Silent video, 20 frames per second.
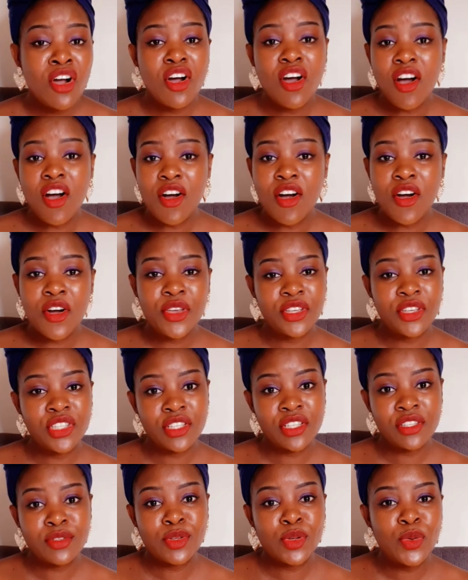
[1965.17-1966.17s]
or you're
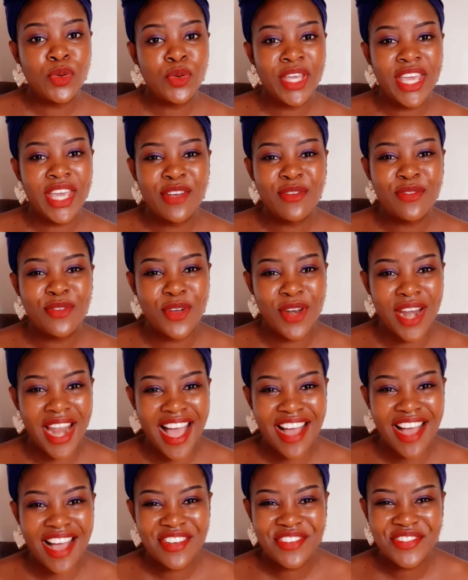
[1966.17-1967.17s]
just looking for
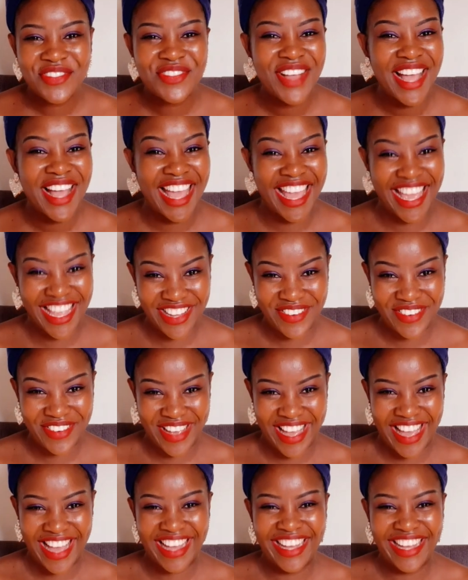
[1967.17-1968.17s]
love anywhere.